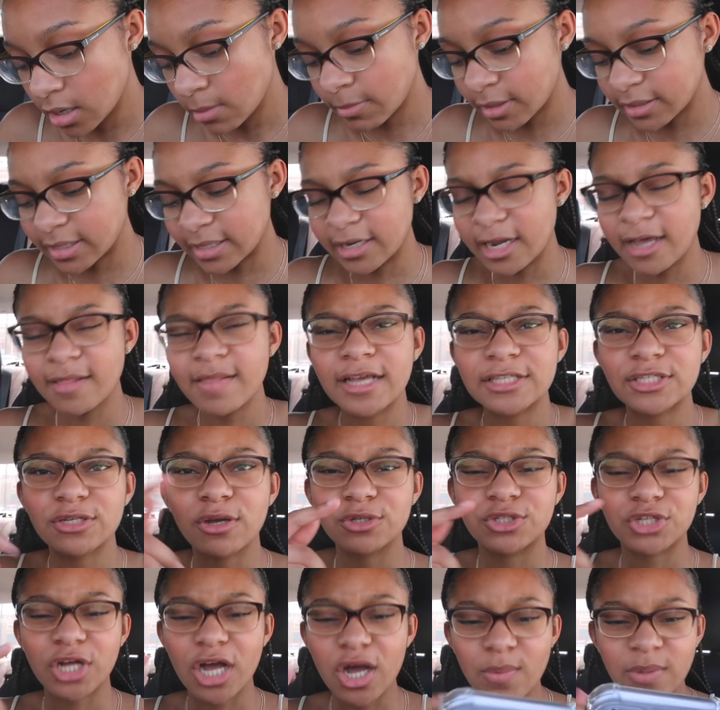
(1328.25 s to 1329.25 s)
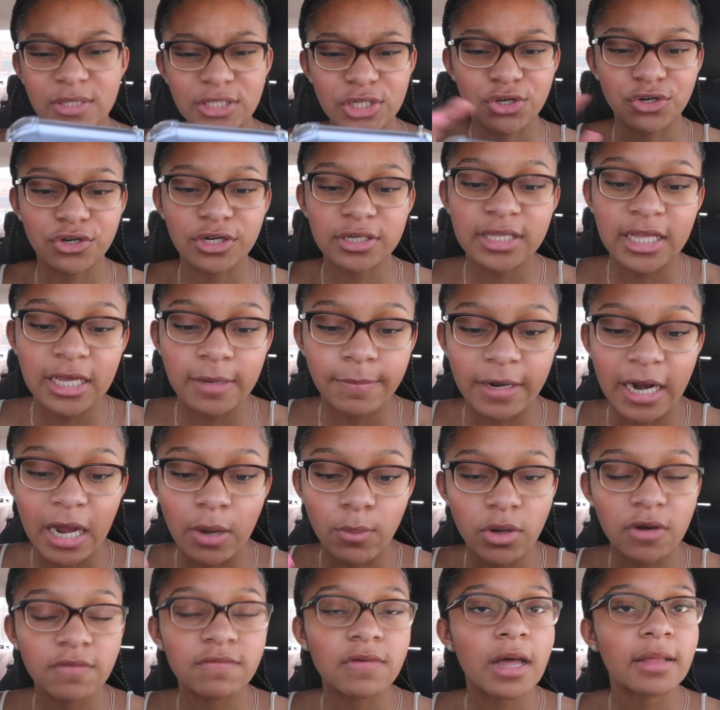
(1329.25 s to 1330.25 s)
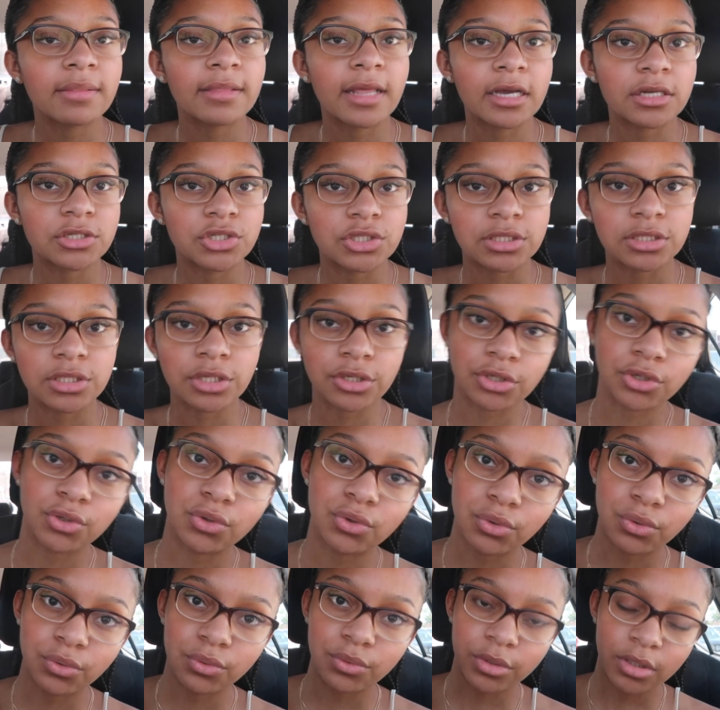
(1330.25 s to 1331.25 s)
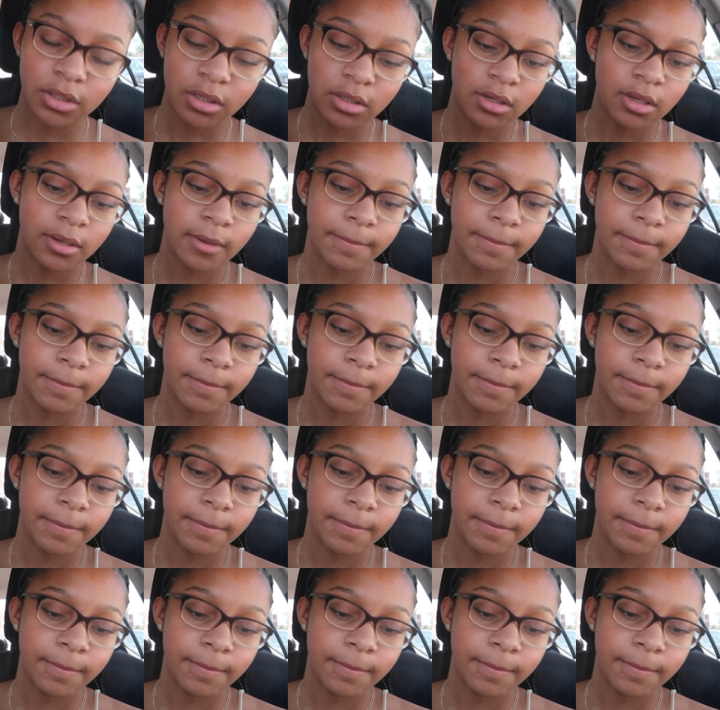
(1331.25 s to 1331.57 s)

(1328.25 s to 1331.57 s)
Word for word: But the nail I showed y'all was acrylic, but I would have gotten like just a nude